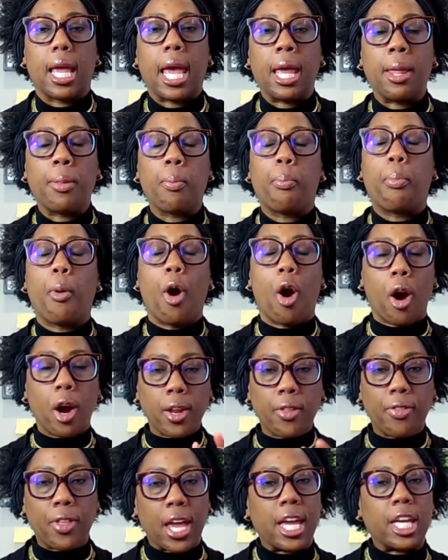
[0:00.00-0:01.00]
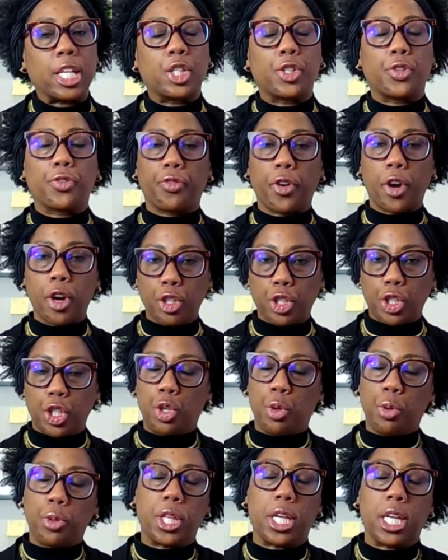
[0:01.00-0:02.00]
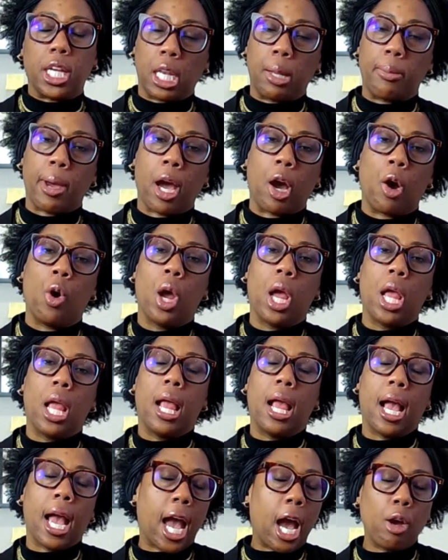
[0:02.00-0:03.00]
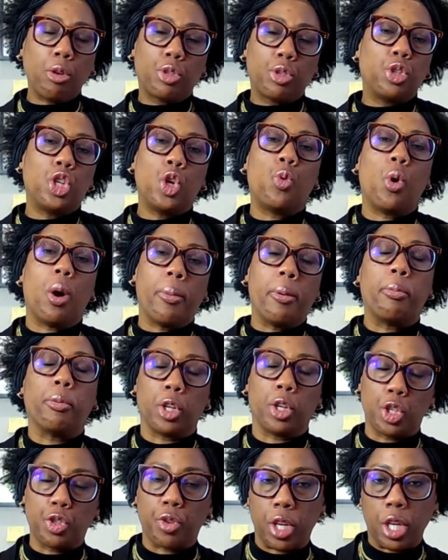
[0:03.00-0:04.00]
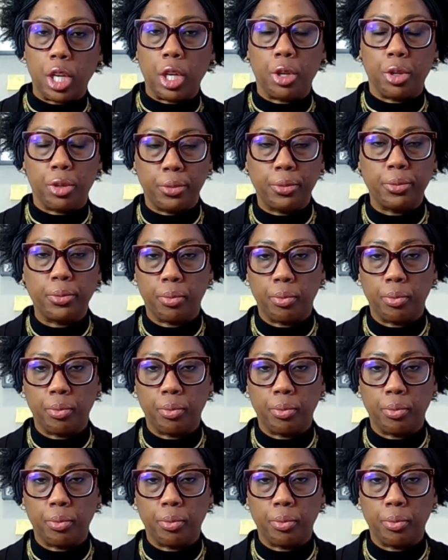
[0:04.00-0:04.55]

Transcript: And part of that is first you thinking about, how do you want people to treat you?